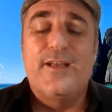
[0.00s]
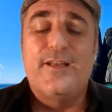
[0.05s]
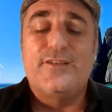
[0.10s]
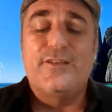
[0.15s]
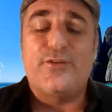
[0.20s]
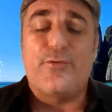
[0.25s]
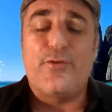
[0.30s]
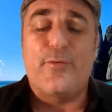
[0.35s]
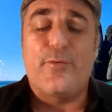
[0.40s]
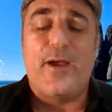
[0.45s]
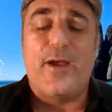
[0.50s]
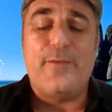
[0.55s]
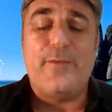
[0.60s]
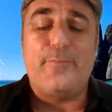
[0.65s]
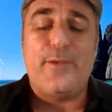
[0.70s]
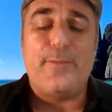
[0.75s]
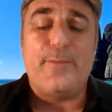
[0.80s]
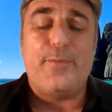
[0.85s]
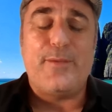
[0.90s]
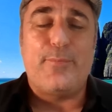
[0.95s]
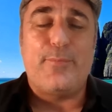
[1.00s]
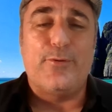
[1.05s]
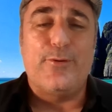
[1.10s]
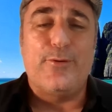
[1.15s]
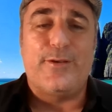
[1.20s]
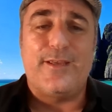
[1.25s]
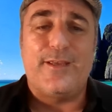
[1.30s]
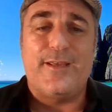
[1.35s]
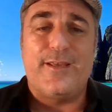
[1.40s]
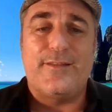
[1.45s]
So there might be people
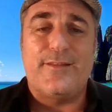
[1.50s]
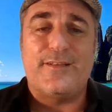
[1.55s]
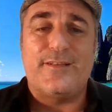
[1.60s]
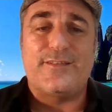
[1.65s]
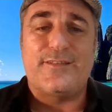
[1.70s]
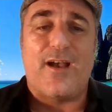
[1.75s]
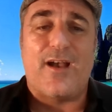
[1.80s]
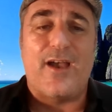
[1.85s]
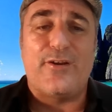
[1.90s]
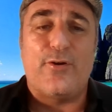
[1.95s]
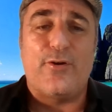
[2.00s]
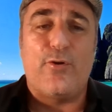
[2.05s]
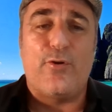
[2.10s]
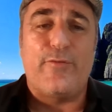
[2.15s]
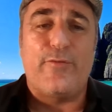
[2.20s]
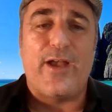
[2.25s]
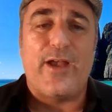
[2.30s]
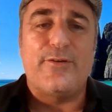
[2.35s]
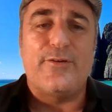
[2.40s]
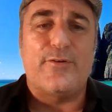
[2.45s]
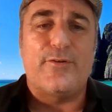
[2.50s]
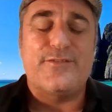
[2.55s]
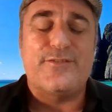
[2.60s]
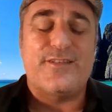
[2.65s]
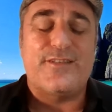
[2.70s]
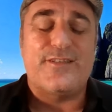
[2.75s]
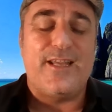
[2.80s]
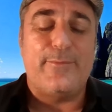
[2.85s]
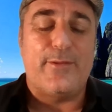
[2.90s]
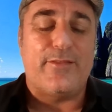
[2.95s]
looking at this Idaho Vandals
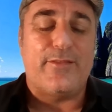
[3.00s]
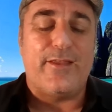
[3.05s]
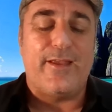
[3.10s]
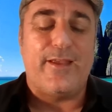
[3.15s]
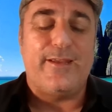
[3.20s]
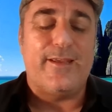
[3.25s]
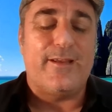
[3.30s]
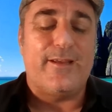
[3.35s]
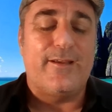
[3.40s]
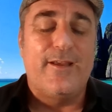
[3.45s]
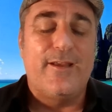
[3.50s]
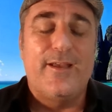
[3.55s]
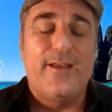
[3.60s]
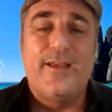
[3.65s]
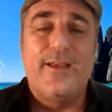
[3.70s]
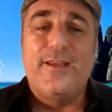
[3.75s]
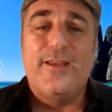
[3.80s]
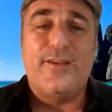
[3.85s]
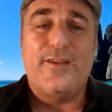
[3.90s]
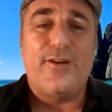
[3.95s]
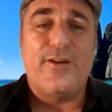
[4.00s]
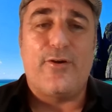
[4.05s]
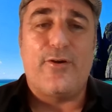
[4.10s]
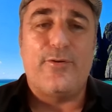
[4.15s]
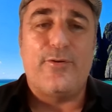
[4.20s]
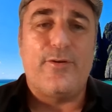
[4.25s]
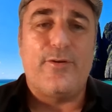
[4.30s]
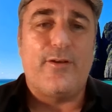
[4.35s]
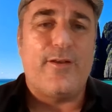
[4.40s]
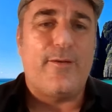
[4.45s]
team and thinking, you
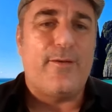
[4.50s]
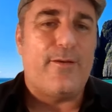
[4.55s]
know,